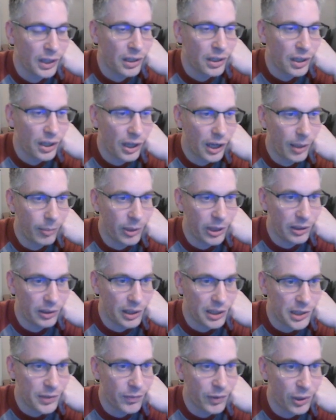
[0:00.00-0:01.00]
I mean,
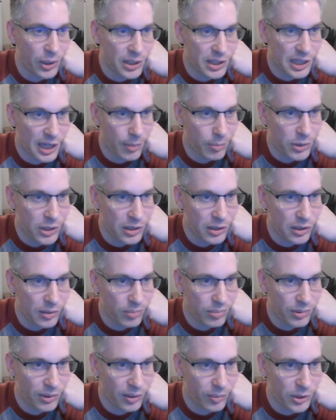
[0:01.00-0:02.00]
it's very tempting
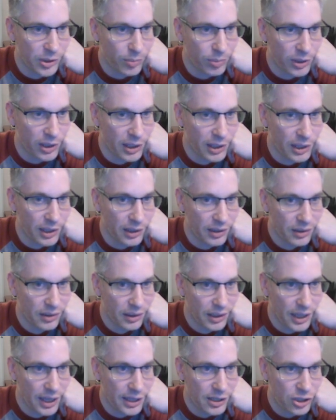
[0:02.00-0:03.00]
to play
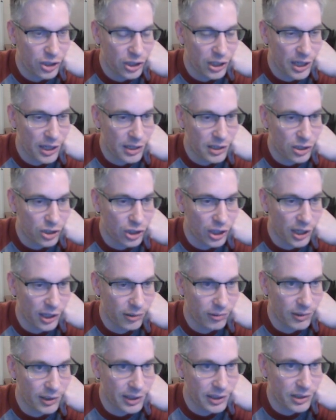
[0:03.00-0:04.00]
h takes check,
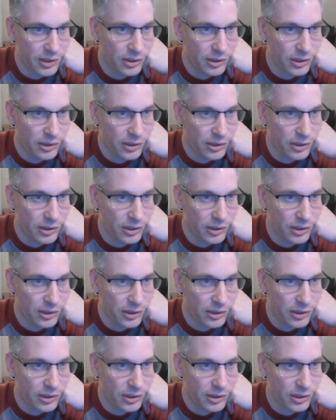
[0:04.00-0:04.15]
right?